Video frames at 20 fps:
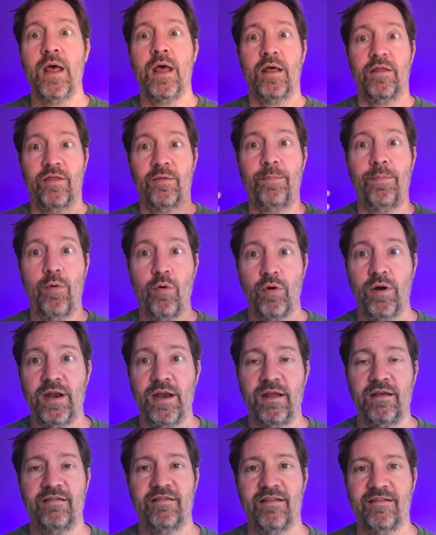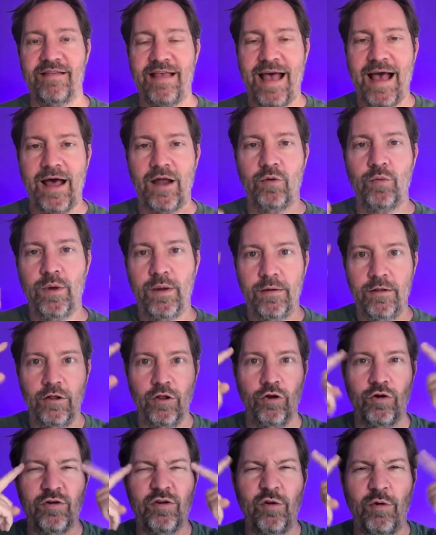The point is how do we
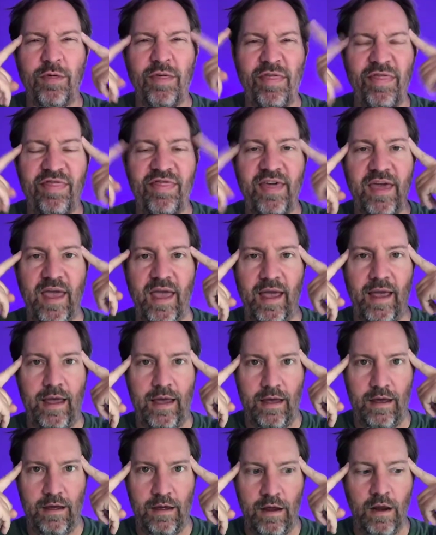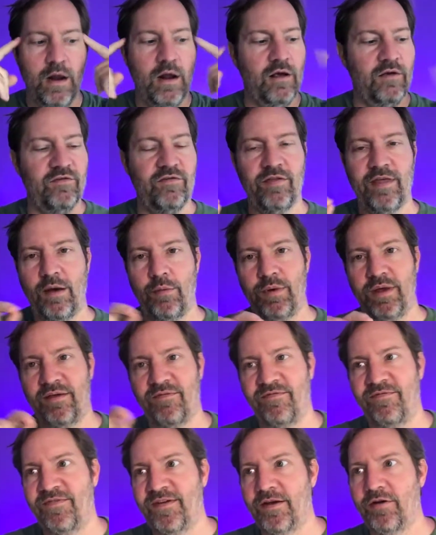learn to think so that we can
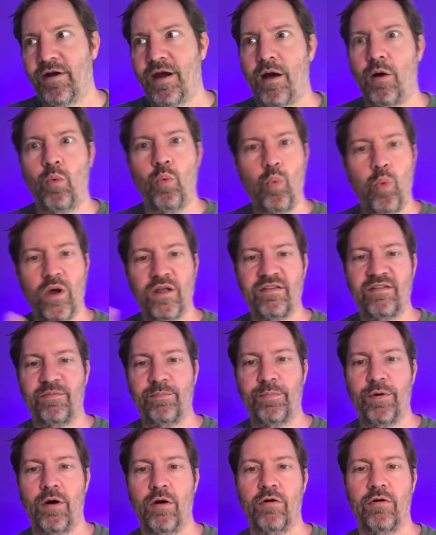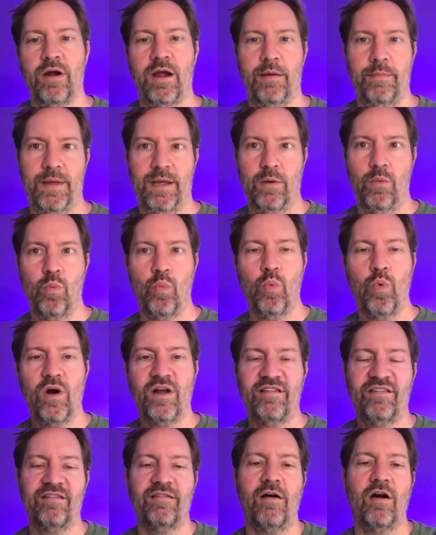figure out what's programming and
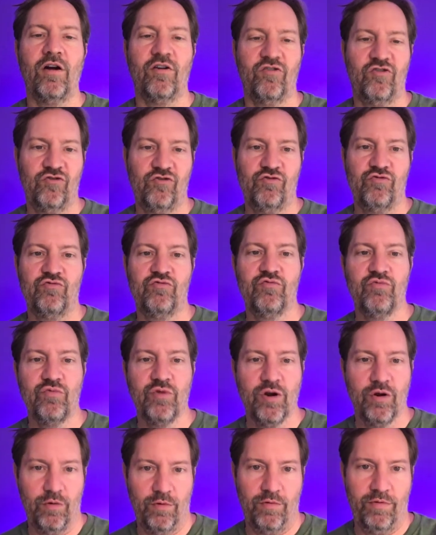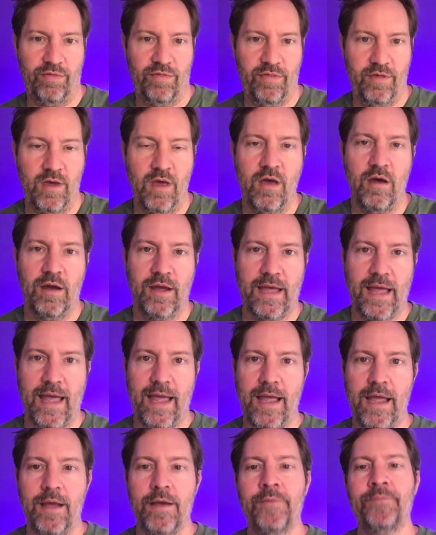what's our truth,
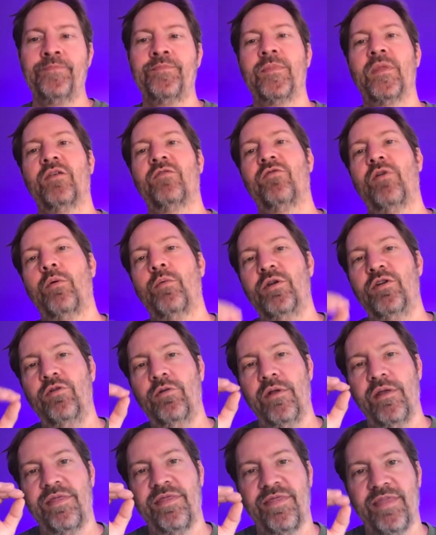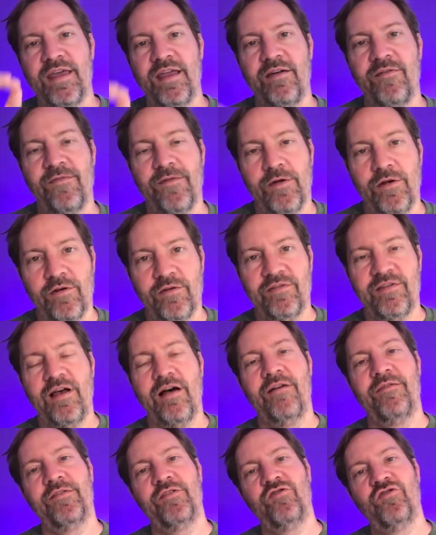okay? So I want you to think for
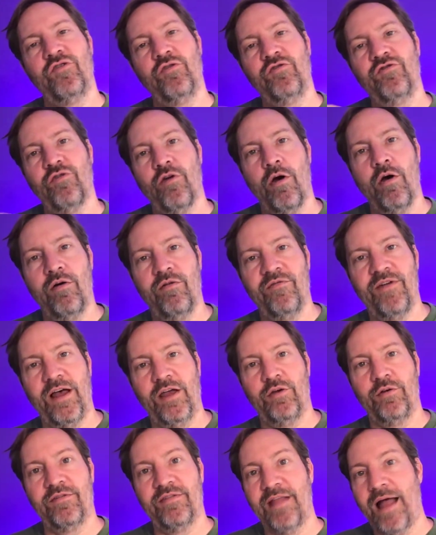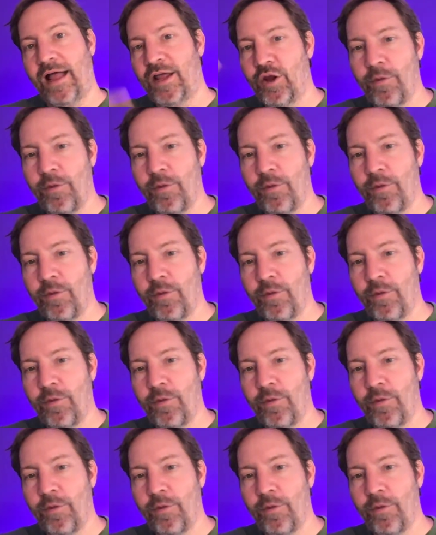yourself and choose your own values, not your